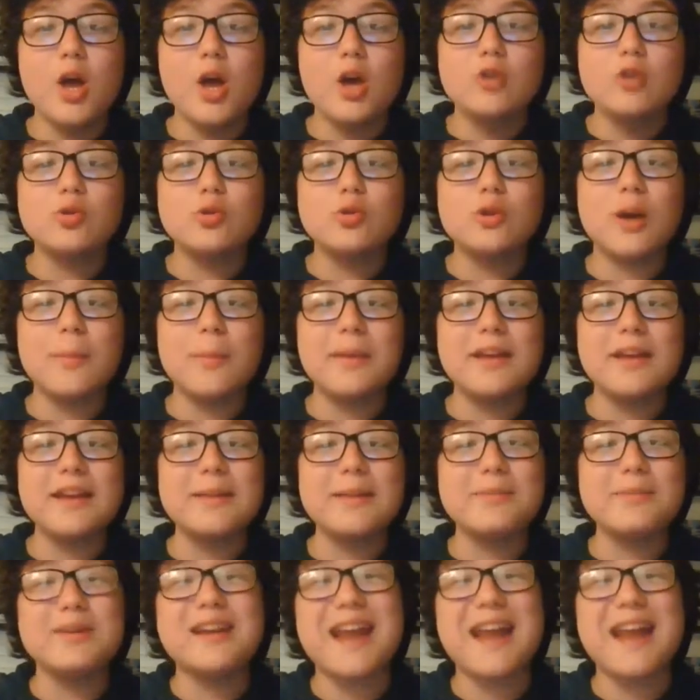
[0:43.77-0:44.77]
So coming in
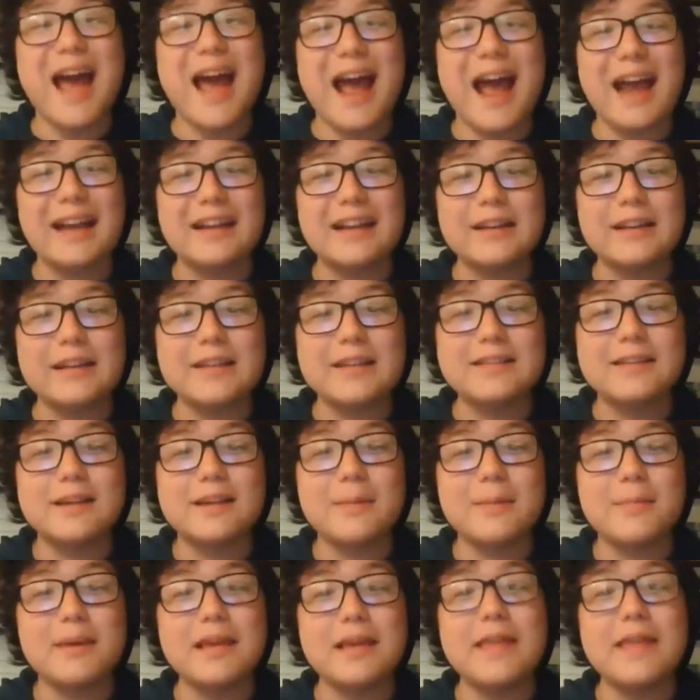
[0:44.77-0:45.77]
number 9 is going
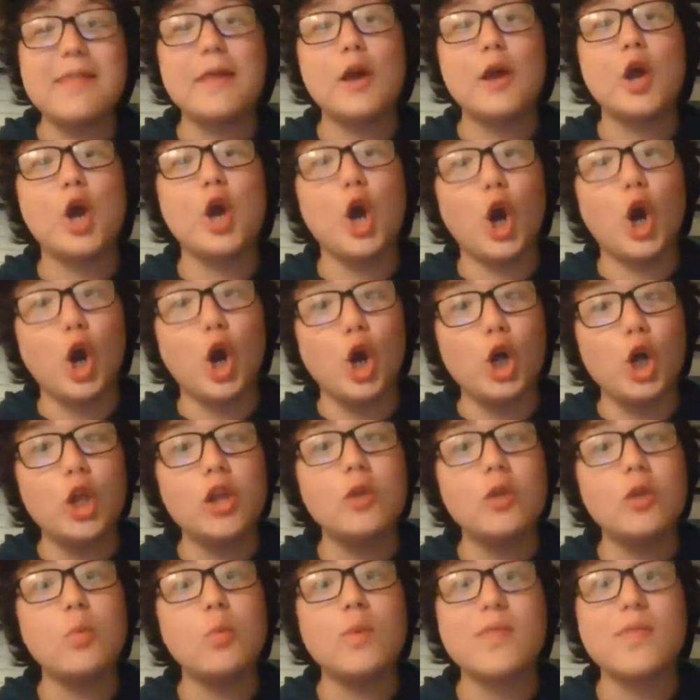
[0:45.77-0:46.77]
to be The
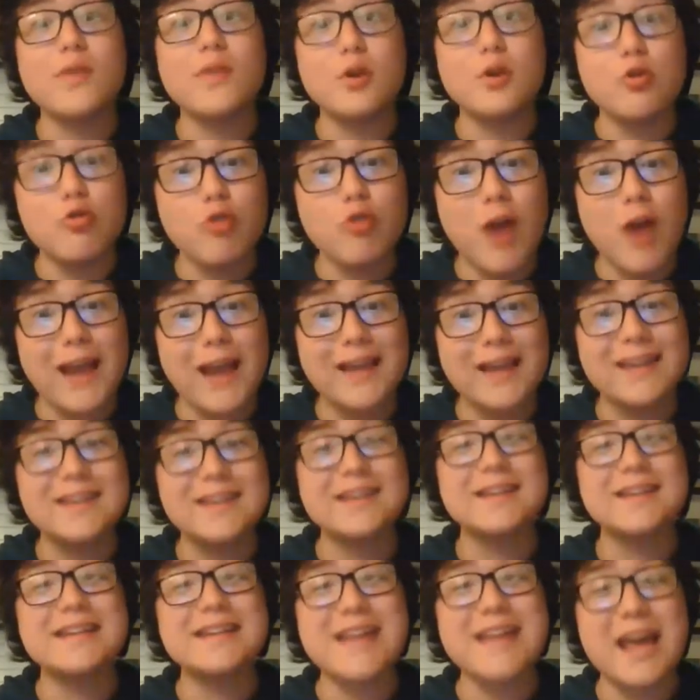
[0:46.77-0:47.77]
Girl with the
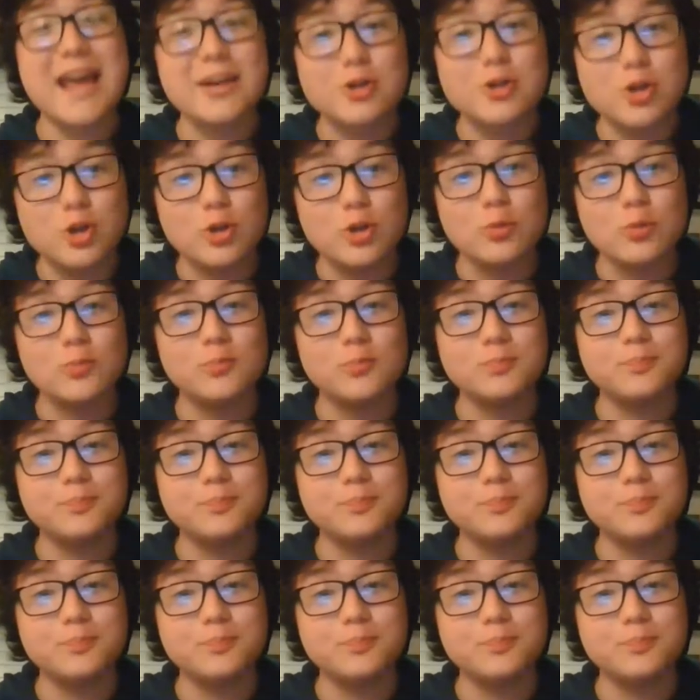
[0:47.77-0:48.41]
Dragon Tattoo.